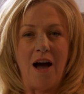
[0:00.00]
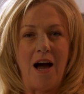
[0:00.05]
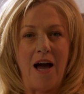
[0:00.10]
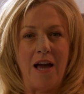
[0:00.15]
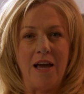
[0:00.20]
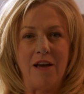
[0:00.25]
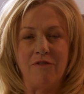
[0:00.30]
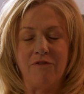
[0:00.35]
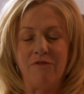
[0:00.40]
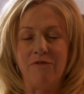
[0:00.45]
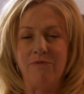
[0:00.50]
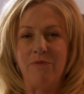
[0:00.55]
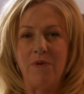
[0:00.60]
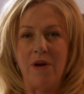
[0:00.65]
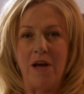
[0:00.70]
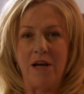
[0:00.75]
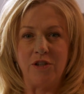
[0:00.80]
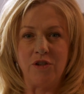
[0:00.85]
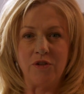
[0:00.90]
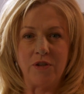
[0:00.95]

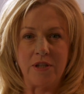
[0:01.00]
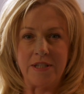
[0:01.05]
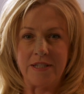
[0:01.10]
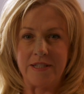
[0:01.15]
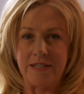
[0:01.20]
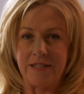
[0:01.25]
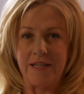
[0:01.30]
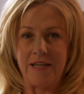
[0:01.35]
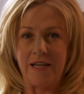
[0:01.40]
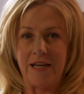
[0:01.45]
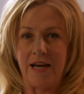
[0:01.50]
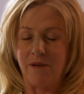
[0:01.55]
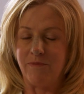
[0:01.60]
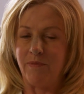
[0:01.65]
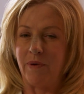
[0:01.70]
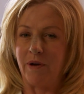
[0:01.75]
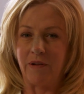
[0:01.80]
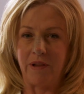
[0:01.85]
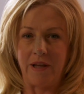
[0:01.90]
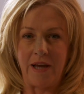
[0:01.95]
As you can see, I
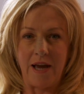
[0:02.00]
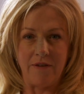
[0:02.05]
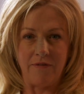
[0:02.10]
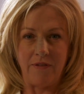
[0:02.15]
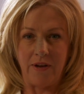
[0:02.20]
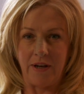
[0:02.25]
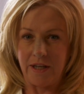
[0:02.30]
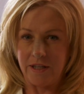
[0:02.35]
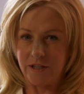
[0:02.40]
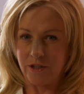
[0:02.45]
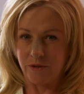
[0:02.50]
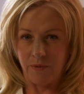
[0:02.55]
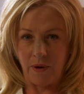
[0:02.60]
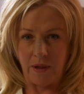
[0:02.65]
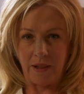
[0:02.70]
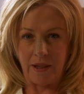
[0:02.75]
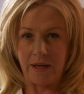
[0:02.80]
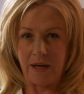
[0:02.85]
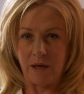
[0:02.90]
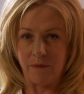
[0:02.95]
barely have any
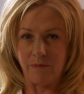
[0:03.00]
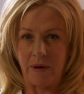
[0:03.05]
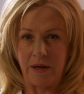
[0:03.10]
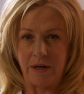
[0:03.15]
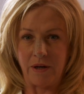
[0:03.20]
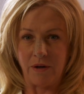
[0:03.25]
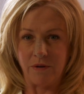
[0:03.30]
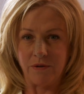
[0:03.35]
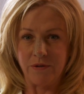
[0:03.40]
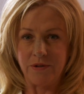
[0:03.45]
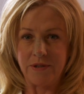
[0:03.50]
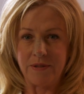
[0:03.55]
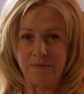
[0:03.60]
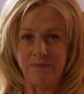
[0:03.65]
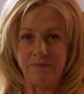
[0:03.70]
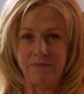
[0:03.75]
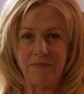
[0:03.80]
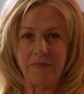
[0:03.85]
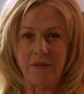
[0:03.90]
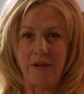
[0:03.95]
swelling on my nose
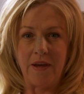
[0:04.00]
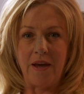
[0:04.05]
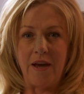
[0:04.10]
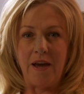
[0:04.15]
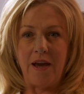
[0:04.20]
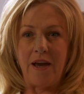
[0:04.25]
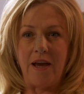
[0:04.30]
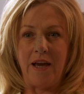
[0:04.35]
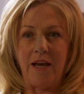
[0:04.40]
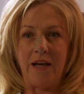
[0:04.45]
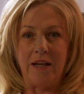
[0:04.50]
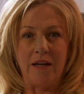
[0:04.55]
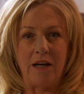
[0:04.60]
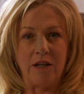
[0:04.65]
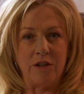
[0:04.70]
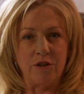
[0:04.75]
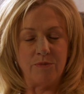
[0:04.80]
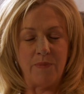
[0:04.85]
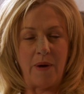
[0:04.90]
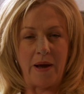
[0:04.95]
and
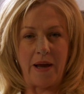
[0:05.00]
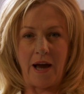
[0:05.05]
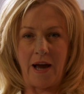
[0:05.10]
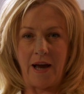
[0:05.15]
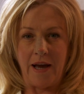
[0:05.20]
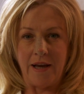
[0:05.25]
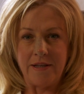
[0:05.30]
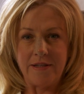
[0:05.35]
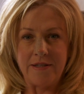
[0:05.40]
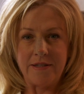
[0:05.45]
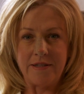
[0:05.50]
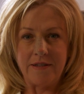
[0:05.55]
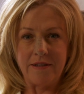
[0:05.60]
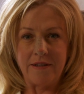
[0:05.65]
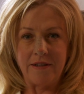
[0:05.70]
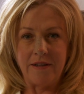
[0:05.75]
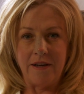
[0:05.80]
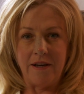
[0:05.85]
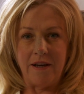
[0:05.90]
under my eyes.